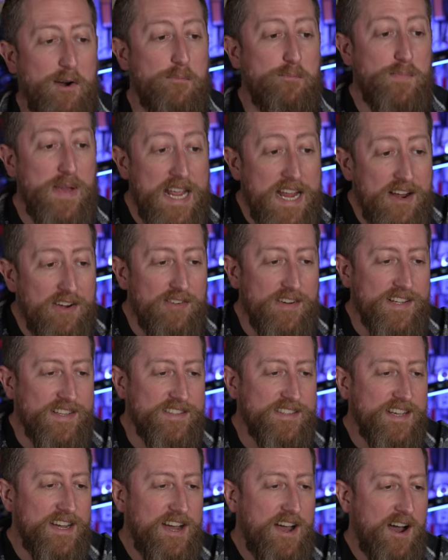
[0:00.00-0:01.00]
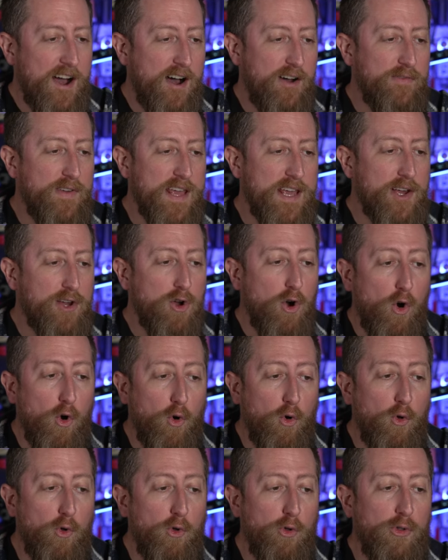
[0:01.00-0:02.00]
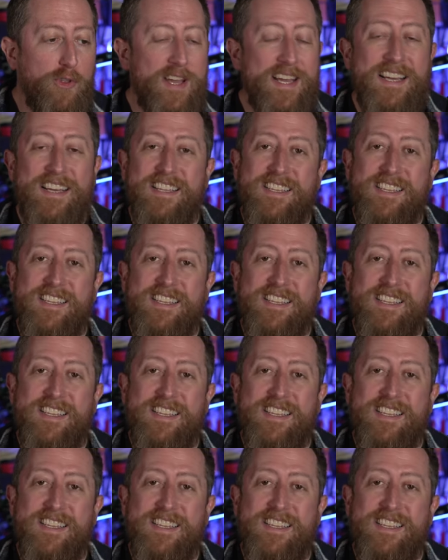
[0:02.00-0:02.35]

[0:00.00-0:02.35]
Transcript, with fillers: appearance of a cold